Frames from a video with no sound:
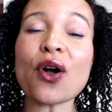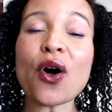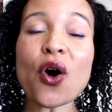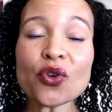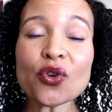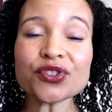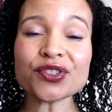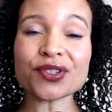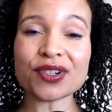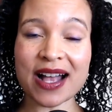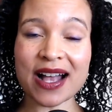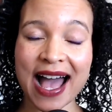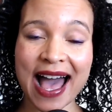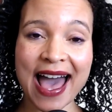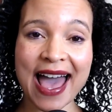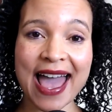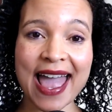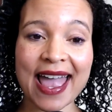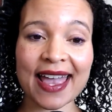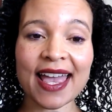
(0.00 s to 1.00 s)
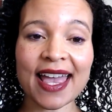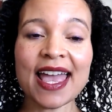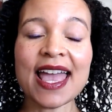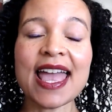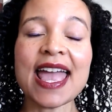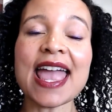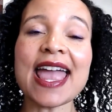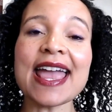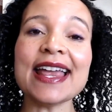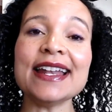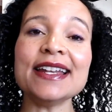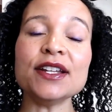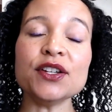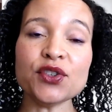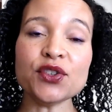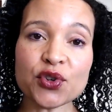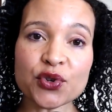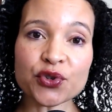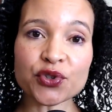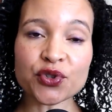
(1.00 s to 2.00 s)
ultra high in
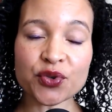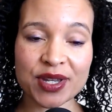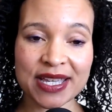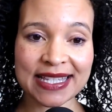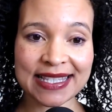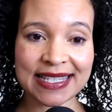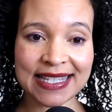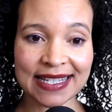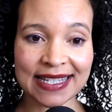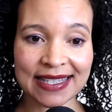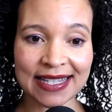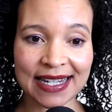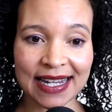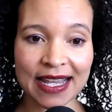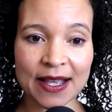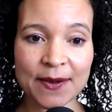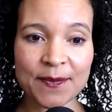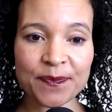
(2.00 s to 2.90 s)
nutrient density.